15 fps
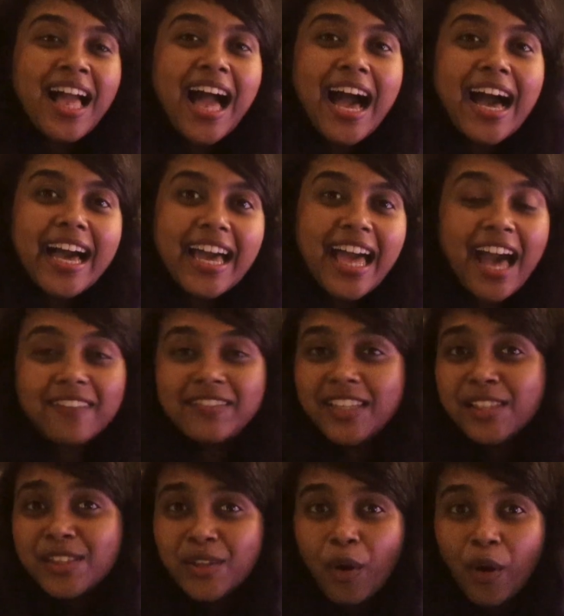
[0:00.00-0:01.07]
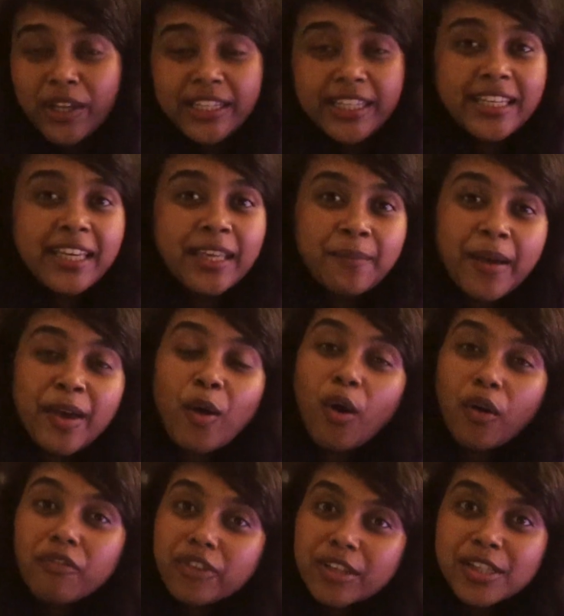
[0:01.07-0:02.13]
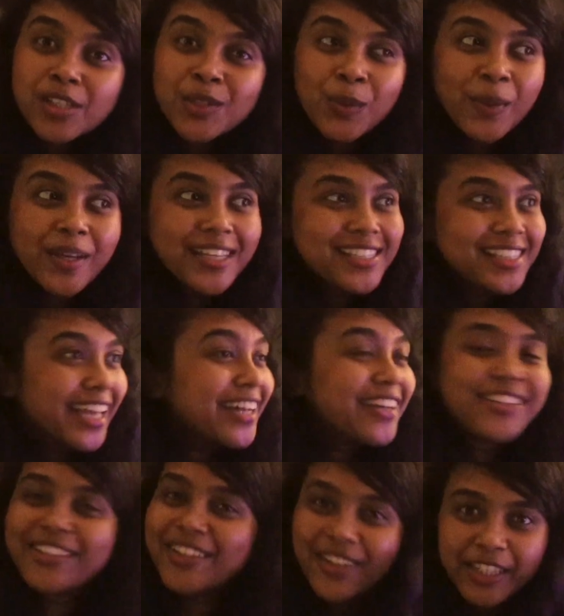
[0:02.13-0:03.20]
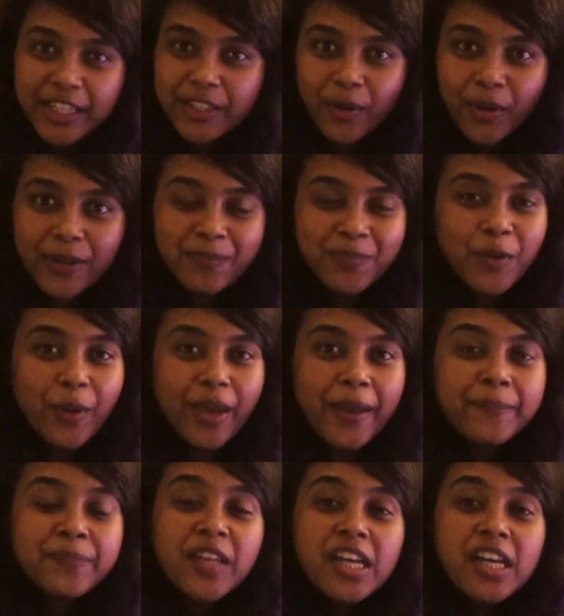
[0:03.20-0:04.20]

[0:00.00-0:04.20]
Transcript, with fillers: i have this colleague in my office who is like really tall okay